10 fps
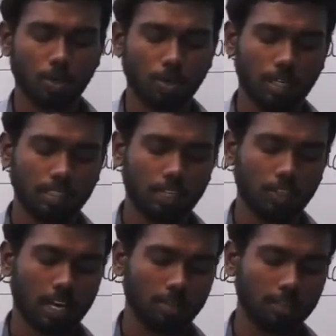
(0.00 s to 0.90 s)
listen to the
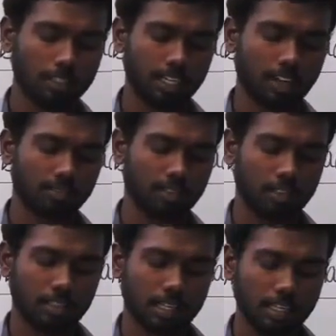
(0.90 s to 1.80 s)
husband's side of
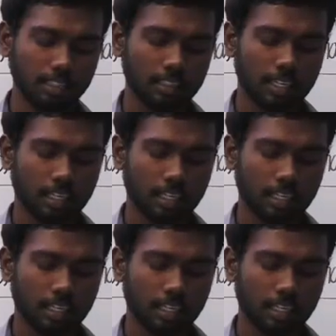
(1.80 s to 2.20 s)
things,